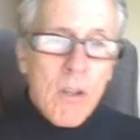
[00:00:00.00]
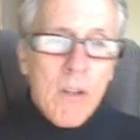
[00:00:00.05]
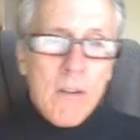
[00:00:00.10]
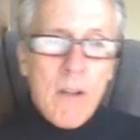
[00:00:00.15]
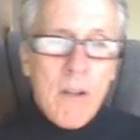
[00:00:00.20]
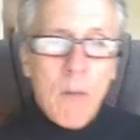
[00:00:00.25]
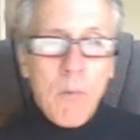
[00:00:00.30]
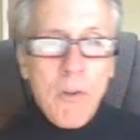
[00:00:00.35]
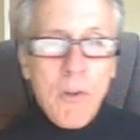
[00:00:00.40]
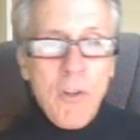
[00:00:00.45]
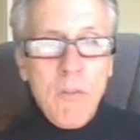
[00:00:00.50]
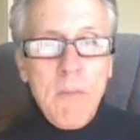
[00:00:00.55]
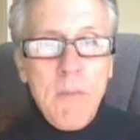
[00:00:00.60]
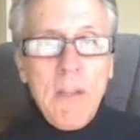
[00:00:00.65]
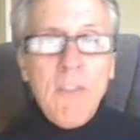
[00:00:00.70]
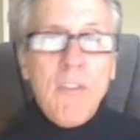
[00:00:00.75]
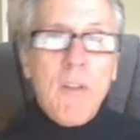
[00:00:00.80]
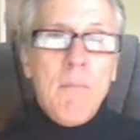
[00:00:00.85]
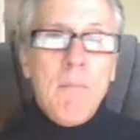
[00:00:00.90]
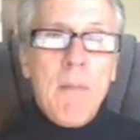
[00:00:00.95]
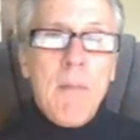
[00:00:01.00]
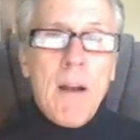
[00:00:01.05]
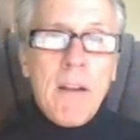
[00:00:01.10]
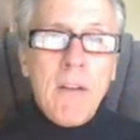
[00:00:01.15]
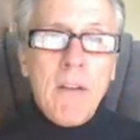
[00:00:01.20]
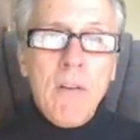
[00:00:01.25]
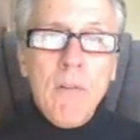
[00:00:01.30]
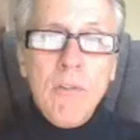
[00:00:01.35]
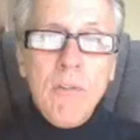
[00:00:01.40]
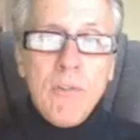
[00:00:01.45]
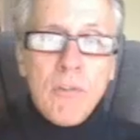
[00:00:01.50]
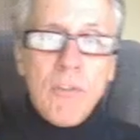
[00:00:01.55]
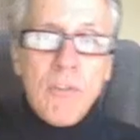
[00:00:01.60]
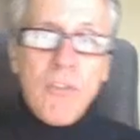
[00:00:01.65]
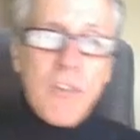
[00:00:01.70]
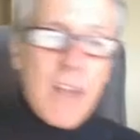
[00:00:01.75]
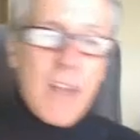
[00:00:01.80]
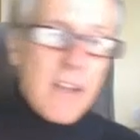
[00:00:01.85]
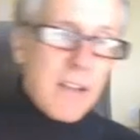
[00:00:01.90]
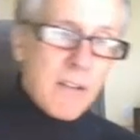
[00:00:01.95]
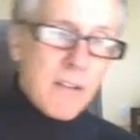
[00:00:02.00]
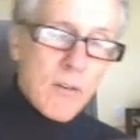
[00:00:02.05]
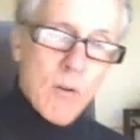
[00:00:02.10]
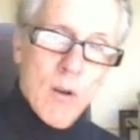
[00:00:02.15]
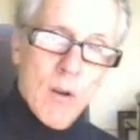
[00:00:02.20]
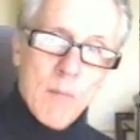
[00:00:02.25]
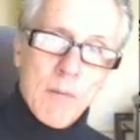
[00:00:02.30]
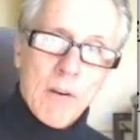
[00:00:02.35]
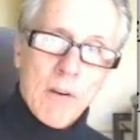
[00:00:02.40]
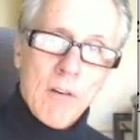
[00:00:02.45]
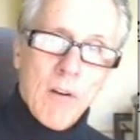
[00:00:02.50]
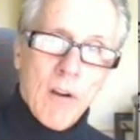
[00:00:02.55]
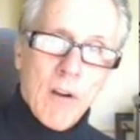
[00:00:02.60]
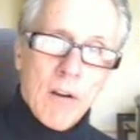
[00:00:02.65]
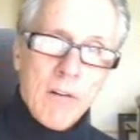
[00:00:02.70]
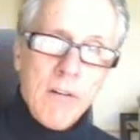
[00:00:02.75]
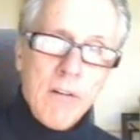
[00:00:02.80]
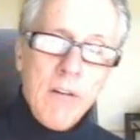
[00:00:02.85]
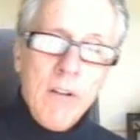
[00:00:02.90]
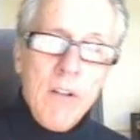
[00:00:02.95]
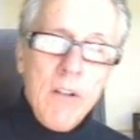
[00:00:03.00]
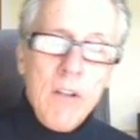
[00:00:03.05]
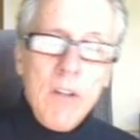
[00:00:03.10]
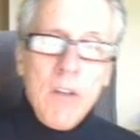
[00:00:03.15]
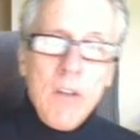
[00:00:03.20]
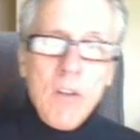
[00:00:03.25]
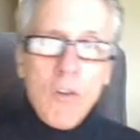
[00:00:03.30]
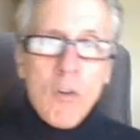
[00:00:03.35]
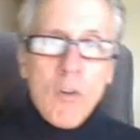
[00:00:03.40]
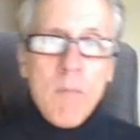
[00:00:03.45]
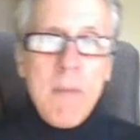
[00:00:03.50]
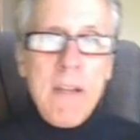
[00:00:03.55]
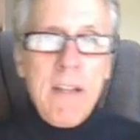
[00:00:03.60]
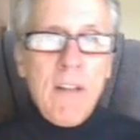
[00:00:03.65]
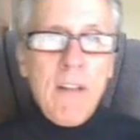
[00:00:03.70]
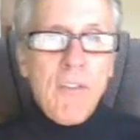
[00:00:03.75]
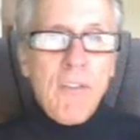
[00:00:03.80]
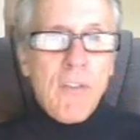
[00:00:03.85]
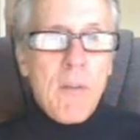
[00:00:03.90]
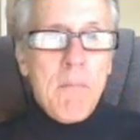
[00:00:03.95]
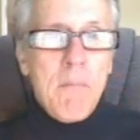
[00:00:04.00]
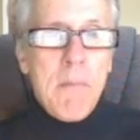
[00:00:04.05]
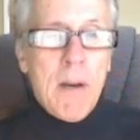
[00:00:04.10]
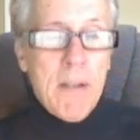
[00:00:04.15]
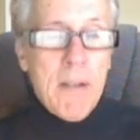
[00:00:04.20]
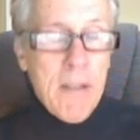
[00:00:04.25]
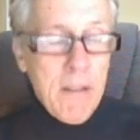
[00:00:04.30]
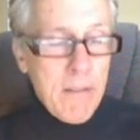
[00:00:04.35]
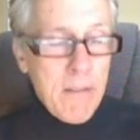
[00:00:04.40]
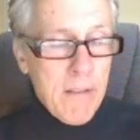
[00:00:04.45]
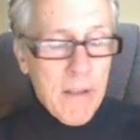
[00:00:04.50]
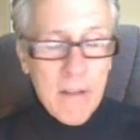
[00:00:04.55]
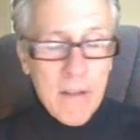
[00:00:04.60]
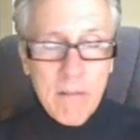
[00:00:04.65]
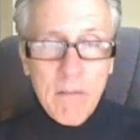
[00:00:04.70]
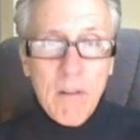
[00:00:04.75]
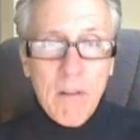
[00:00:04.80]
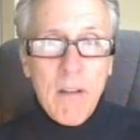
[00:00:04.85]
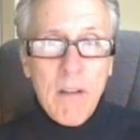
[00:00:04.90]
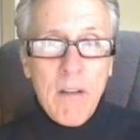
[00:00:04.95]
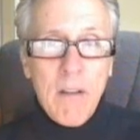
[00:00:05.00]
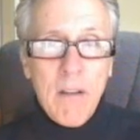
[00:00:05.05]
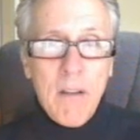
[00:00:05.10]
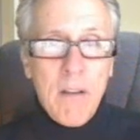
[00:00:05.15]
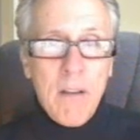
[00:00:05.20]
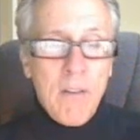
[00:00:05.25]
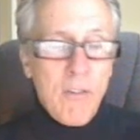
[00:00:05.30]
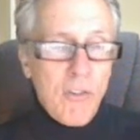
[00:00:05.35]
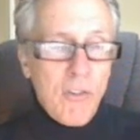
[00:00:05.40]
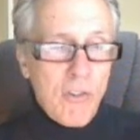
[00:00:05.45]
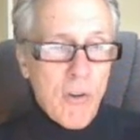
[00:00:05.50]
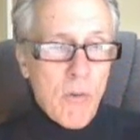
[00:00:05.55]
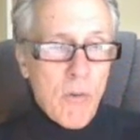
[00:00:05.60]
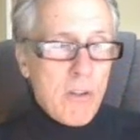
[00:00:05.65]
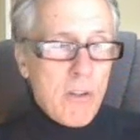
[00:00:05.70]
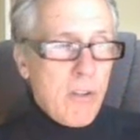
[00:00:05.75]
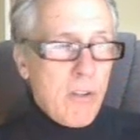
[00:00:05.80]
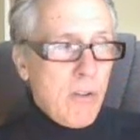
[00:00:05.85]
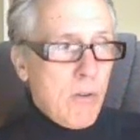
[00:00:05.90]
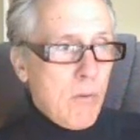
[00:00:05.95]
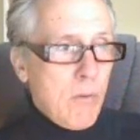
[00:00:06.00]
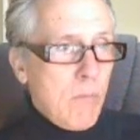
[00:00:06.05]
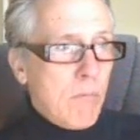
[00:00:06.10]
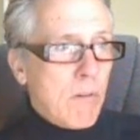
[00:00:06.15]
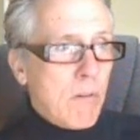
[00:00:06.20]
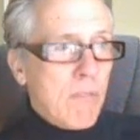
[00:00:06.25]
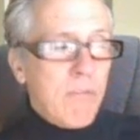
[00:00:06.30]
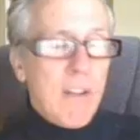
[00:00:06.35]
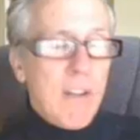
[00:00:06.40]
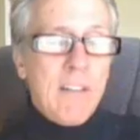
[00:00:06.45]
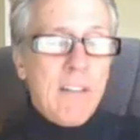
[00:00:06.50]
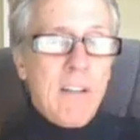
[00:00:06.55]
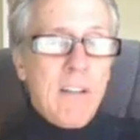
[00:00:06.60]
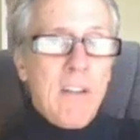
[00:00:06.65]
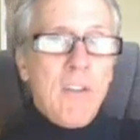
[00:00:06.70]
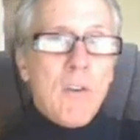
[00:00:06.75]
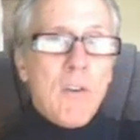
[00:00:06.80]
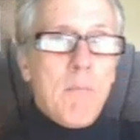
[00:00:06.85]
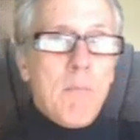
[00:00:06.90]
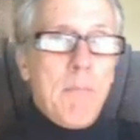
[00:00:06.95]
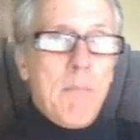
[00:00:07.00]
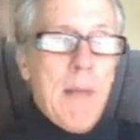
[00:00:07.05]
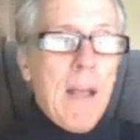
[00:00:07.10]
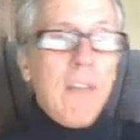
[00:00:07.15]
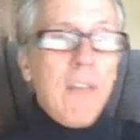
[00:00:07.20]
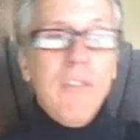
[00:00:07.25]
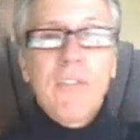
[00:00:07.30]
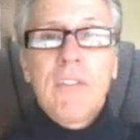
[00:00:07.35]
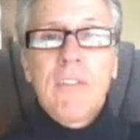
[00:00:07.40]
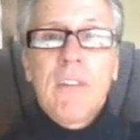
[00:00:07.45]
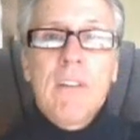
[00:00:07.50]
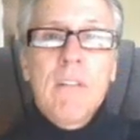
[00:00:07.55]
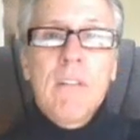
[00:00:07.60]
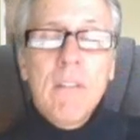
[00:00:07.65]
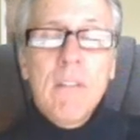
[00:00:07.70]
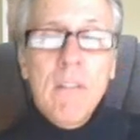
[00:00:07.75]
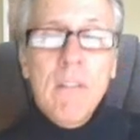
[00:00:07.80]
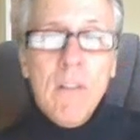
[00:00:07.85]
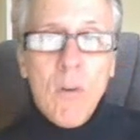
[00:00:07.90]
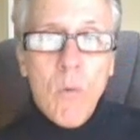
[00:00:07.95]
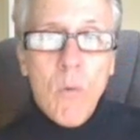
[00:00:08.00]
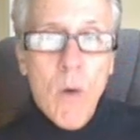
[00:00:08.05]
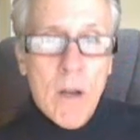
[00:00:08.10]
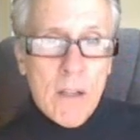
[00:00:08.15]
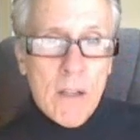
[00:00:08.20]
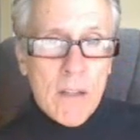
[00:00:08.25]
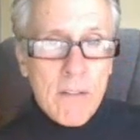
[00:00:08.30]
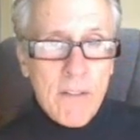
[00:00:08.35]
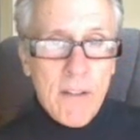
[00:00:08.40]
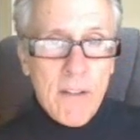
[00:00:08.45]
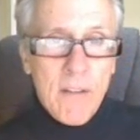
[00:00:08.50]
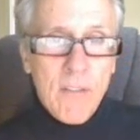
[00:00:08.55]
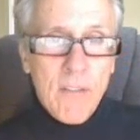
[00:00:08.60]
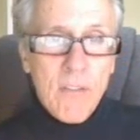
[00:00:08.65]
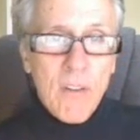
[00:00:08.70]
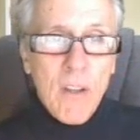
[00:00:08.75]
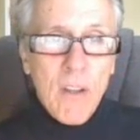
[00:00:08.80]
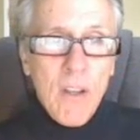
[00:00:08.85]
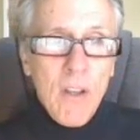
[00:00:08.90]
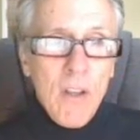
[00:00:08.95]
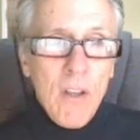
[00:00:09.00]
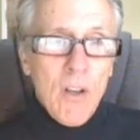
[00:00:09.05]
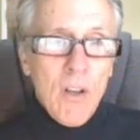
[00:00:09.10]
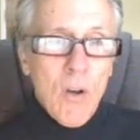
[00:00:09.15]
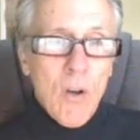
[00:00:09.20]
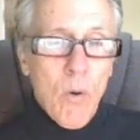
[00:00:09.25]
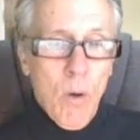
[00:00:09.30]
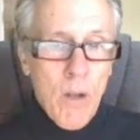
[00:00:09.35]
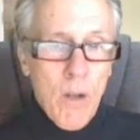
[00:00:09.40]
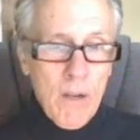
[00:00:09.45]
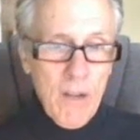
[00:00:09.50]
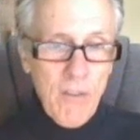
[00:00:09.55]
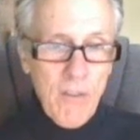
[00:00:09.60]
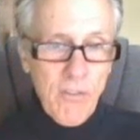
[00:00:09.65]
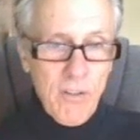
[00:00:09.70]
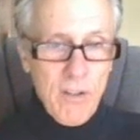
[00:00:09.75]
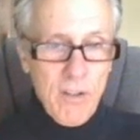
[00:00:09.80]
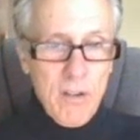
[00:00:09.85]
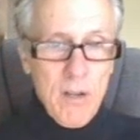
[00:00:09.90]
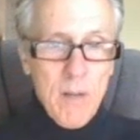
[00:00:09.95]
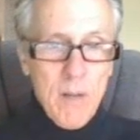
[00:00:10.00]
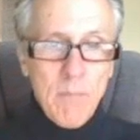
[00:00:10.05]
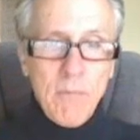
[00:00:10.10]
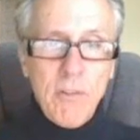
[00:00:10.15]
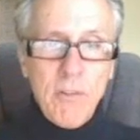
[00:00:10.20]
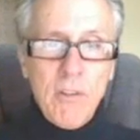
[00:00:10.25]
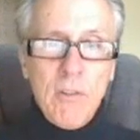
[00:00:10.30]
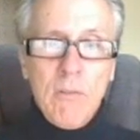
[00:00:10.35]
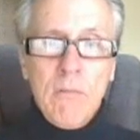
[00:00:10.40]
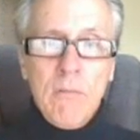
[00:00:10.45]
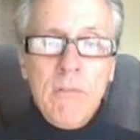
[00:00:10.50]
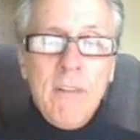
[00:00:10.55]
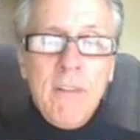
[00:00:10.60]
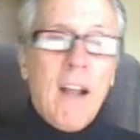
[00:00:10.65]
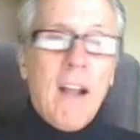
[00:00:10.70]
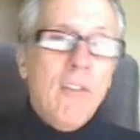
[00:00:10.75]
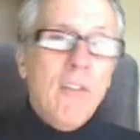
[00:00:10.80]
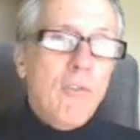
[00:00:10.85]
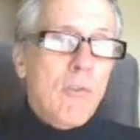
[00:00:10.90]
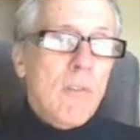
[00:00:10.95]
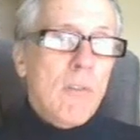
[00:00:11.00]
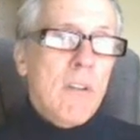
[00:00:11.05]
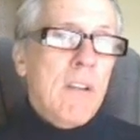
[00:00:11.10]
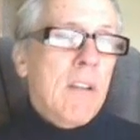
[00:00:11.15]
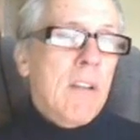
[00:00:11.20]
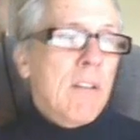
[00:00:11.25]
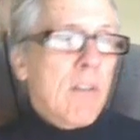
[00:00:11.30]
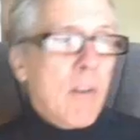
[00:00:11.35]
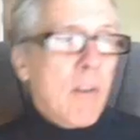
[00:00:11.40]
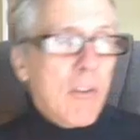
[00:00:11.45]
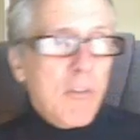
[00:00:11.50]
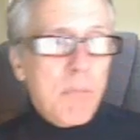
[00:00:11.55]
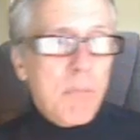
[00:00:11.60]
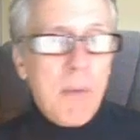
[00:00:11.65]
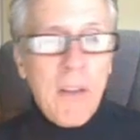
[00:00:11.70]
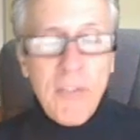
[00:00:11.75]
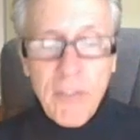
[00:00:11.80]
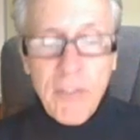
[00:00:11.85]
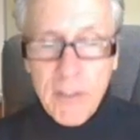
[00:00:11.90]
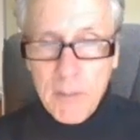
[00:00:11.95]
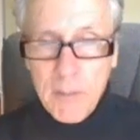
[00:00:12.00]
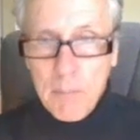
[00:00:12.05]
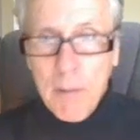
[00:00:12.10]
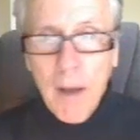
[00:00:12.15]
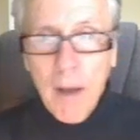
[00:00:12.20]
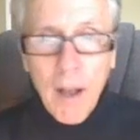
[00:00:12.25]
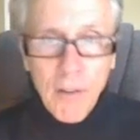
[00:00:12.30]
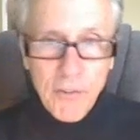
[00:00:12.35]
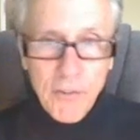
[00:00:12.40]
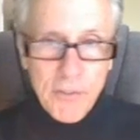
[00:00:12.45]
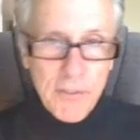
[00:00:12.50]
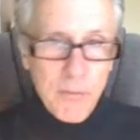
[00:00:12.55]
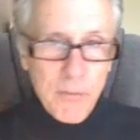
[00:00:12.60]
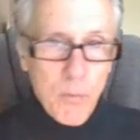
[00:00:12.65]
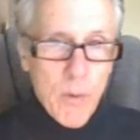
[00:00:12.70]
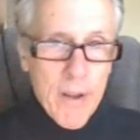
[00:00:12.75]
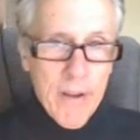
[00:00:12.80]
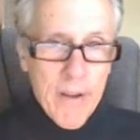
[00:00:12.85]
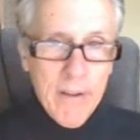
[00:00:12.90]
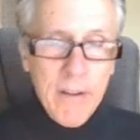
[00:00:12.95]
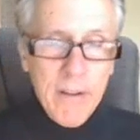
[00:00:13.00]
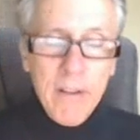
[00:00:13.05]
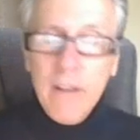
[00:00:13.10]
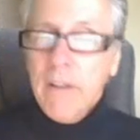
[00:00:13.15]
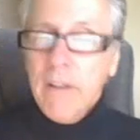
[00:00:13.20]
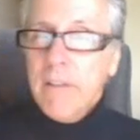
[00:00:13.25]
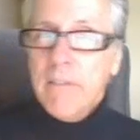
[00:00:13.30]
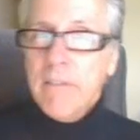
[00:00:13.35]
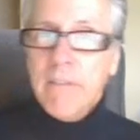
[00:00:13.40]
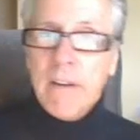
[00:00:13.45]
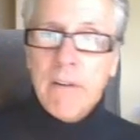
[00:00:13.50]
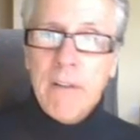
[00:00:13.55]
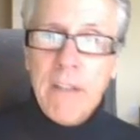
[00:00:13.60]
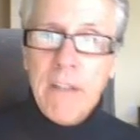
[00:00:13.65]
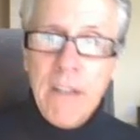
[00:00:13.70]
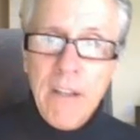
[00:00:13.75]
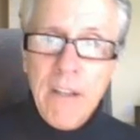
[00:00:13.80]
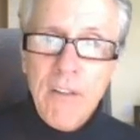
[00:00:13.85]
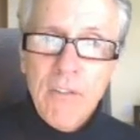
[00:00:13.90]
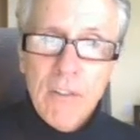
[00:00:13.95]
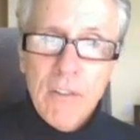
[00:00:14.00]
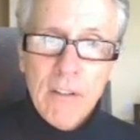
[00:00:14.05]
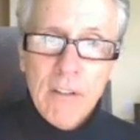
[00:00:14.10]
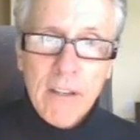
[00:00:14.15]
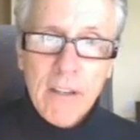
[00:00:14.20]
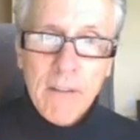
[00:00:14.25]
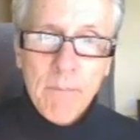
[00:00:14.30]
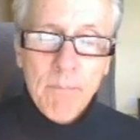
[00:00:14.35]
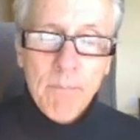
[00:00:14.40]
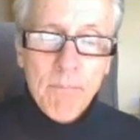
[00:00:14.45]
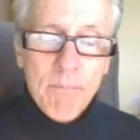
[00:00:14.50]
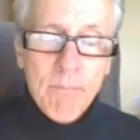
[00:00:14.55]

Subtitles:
Now, when you meet somebody who's your second karma card, you're meeting somebody that is showing you, reflecting your best qualities. Qualities that come to you naturally and are expressed in a positive way very easily.